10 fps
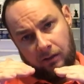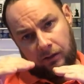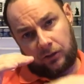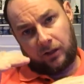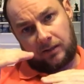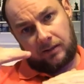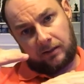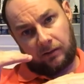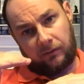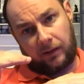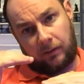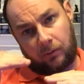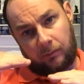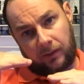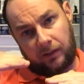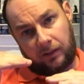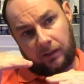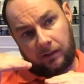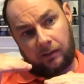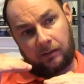the chances of anyone being
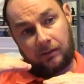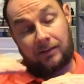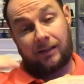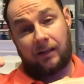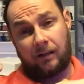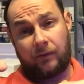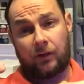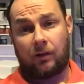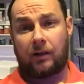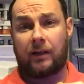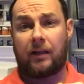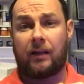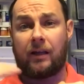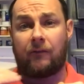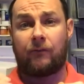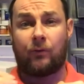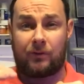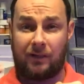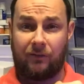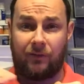there till 11 o'clock at night at
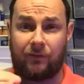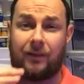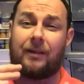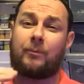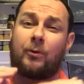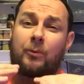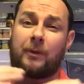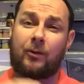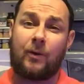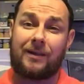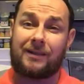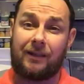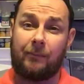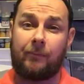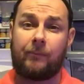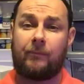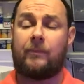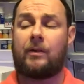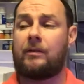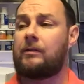14, 15 are probably quite slim
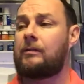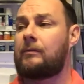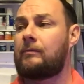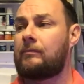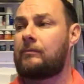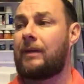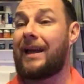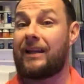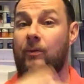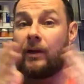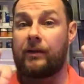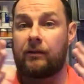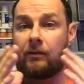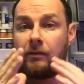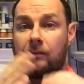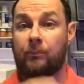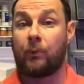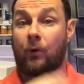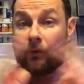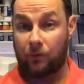anyway.
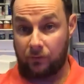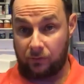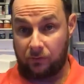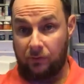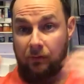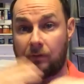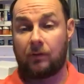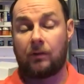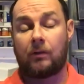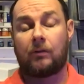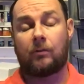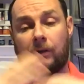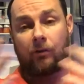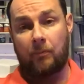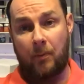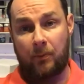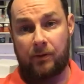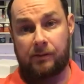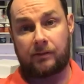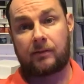But what you got to remember
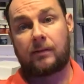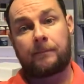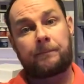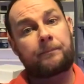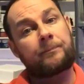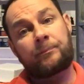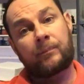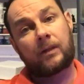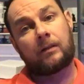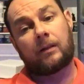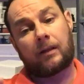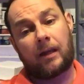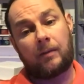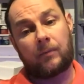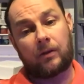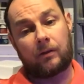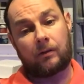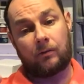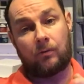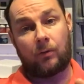is the game that
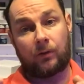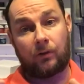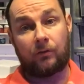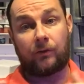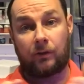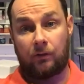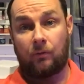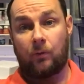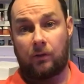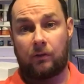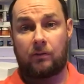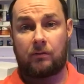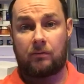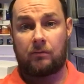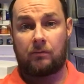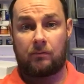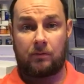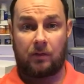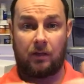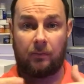you know and love and that you want
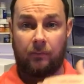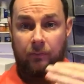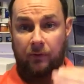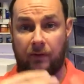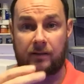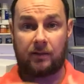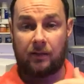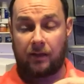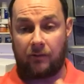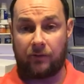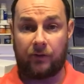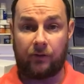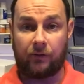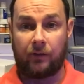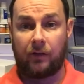to keep progressing and carrying on